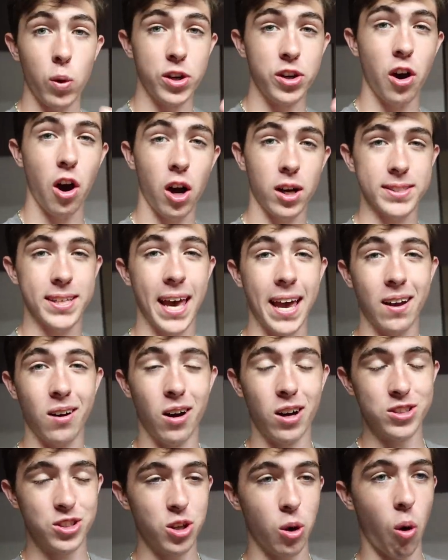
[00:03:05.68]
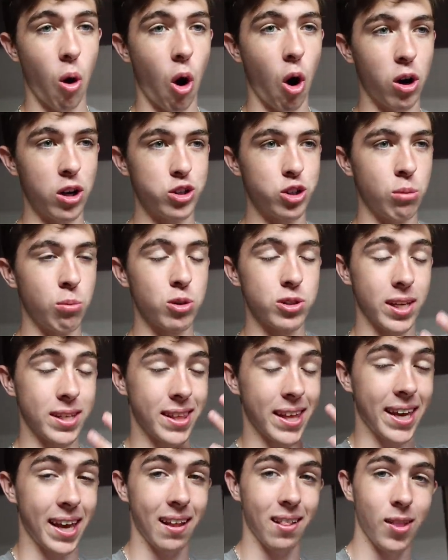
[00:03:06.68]
when dogs hang on so hard, it's almost like
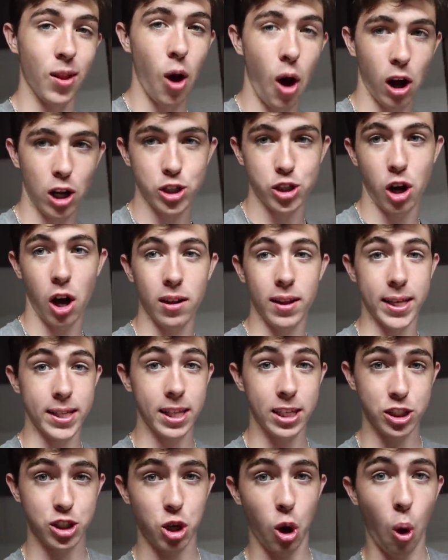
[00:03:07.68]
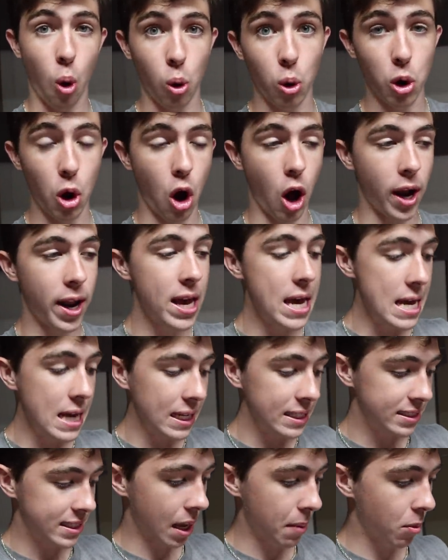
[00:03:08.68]
they get lockjaw. Like, they just hold on.
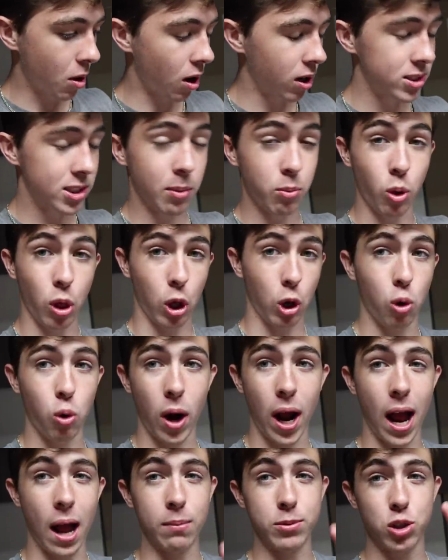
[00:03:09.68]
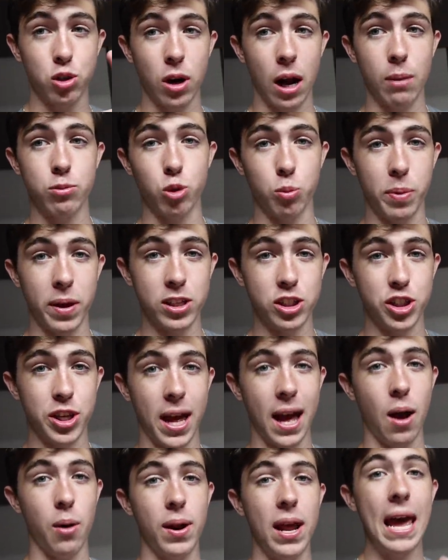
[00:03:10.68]
Same concept with crabs. Crabs will pinch
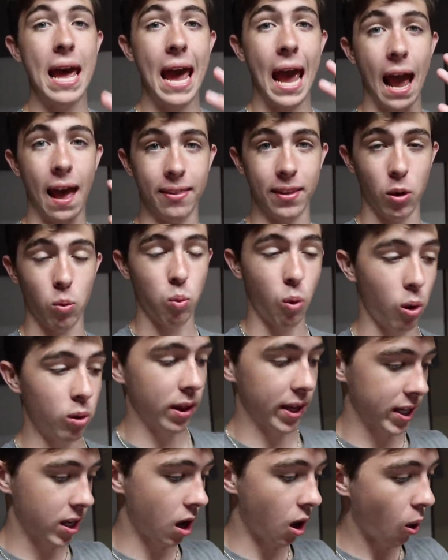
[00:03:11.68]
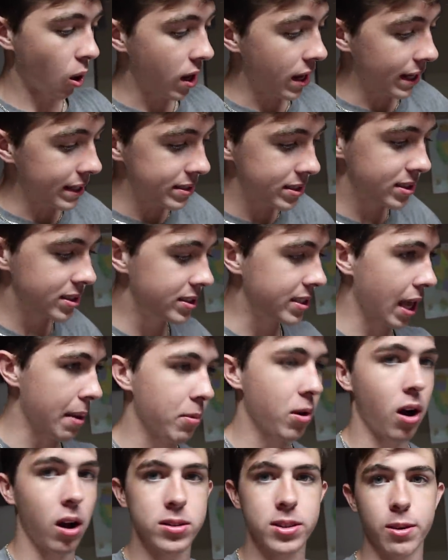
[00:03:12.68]
down and they won't let go.
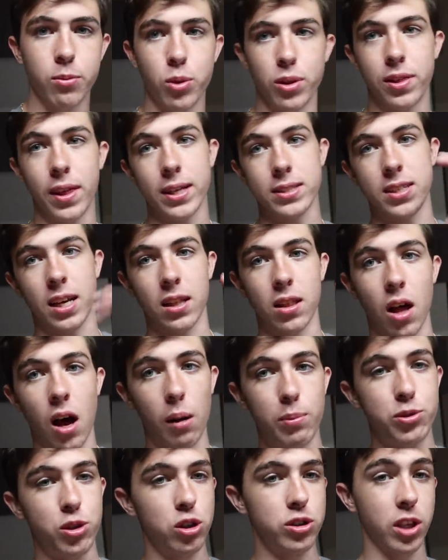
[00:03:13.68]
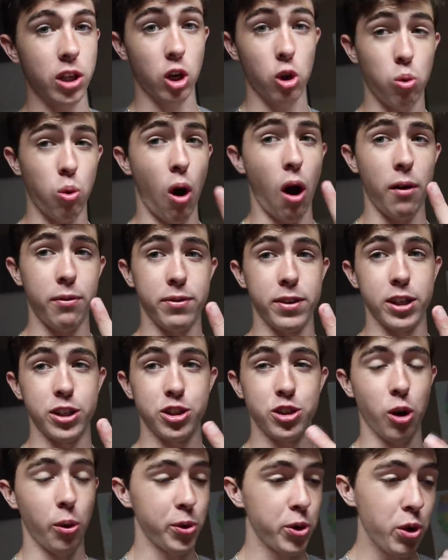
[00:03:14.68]
Same concept with things like lobsters and crawfish.
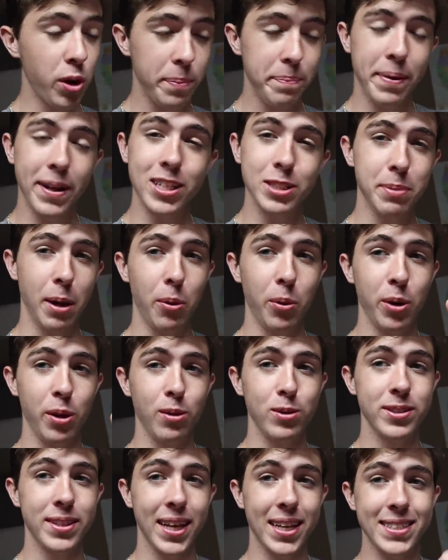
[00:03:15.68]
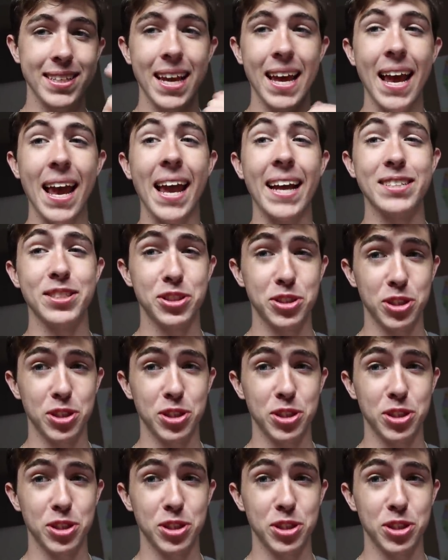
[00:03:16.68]
So when you get pinched by one of those things, it